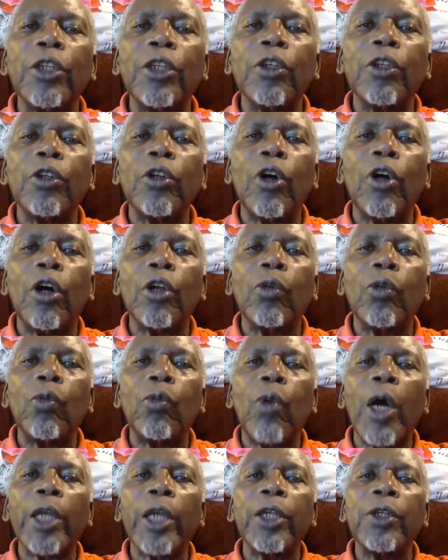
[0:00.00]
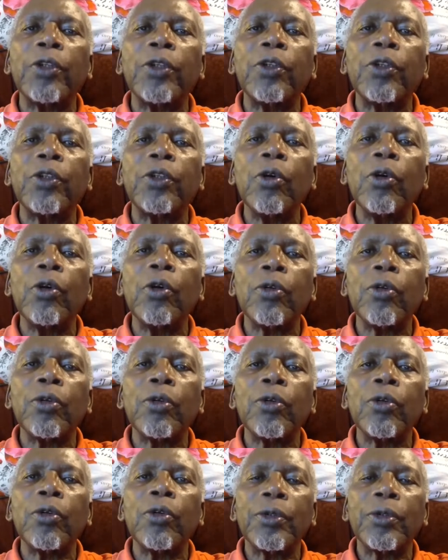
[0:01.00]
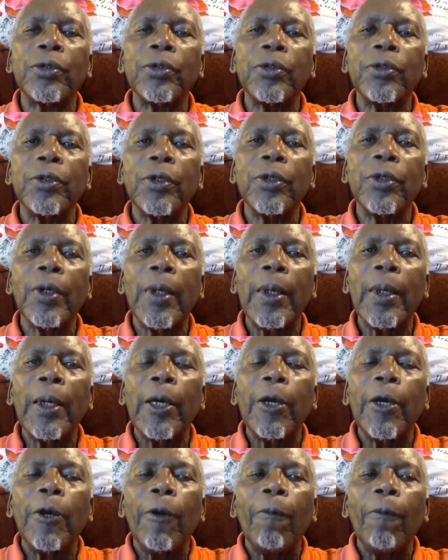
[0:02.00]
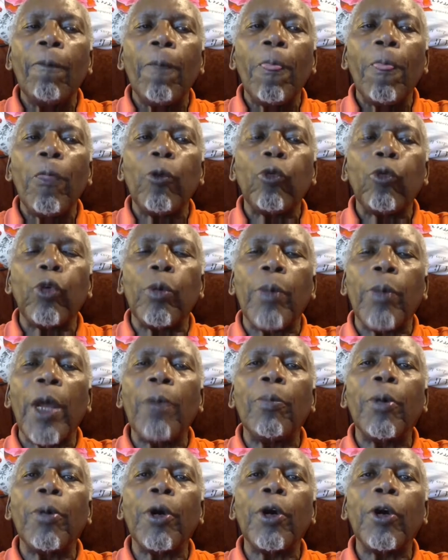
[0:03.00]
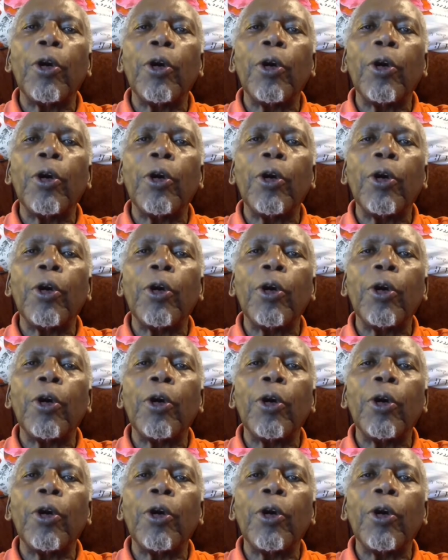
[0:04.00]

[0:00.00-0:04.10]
on what is yours. Remember,